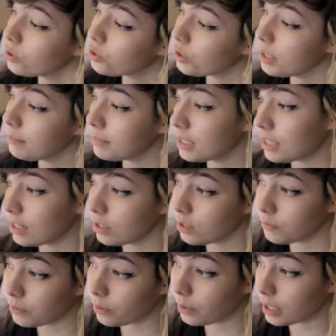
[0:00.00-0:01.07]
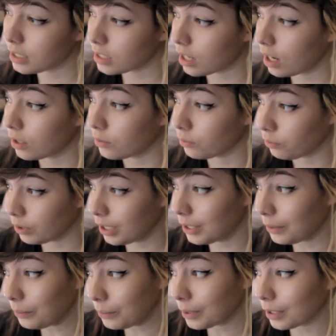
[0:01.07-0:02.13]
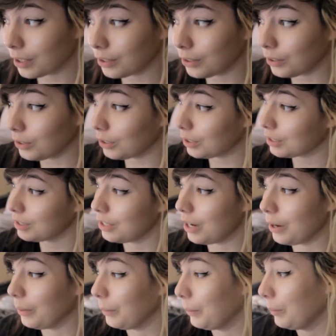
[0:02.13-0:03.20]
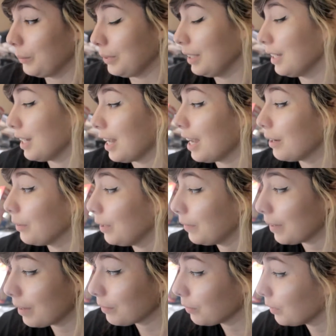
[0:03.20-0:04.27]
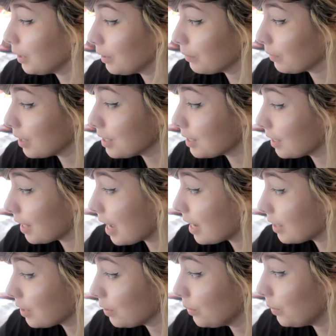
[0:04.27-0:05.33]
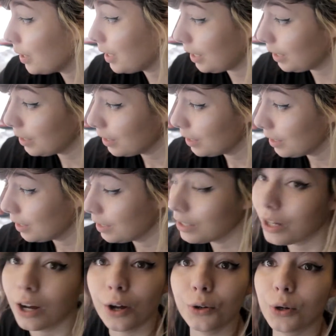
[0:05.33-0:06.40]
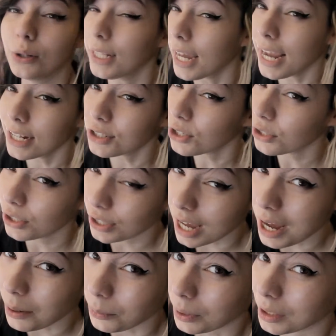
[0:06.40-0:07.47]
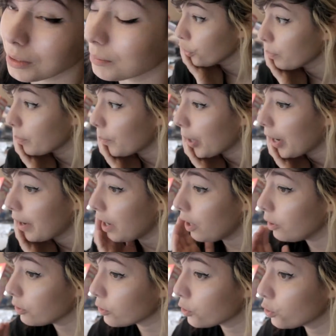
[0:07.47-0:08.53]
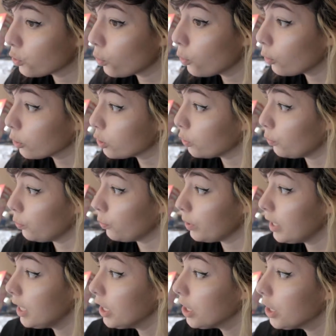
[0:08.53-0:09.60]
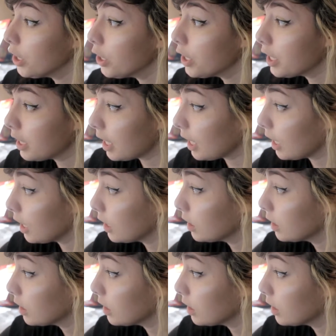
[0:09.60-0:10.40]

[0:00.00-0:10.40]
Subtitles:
dreams tend to focus on real world. No, I don't even have to read the rest of that to know the answer to that one. Dream about all sorts of weird things.